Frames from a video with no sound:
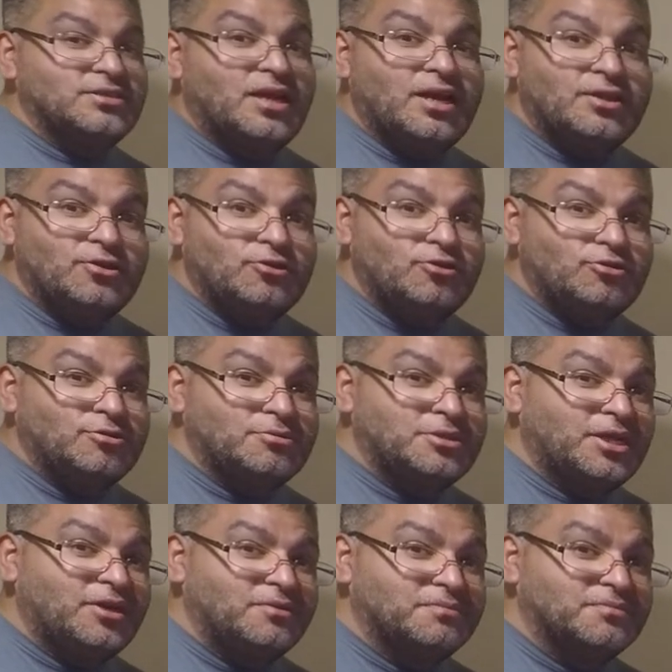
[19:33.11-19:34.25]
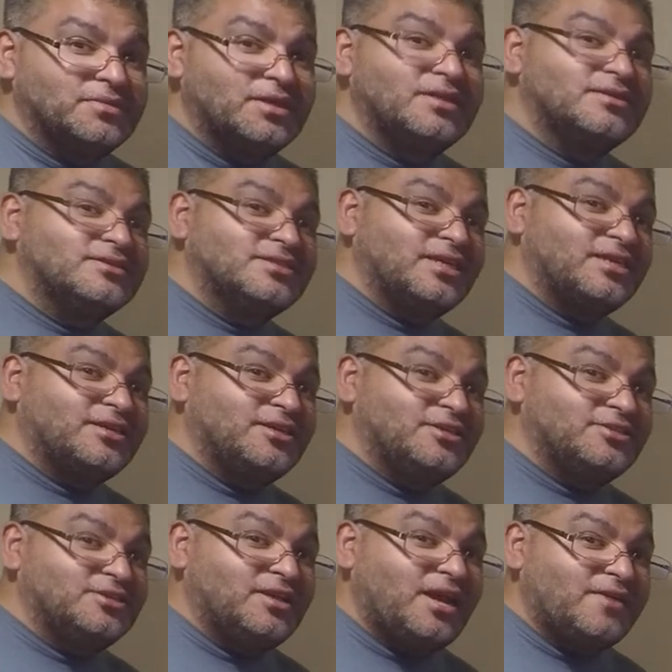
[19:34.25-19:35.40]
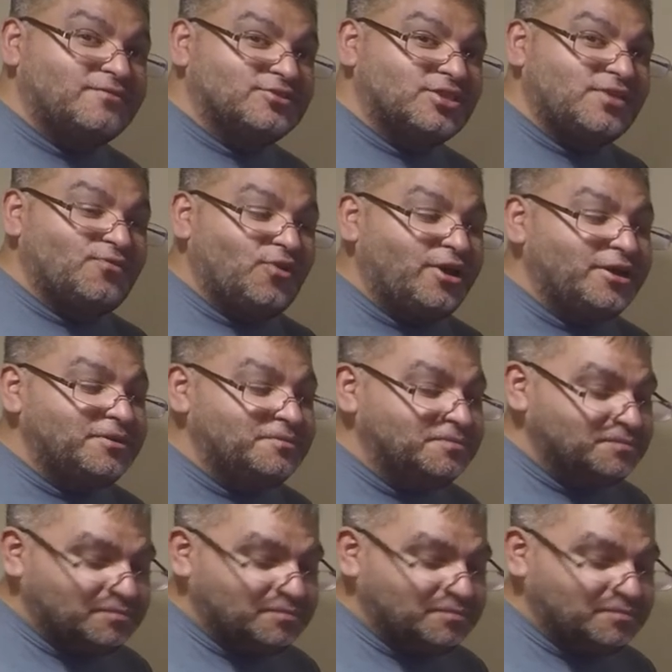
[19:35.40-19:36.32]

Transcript: on the YouTube channel. Take it easy. Have a safe ride.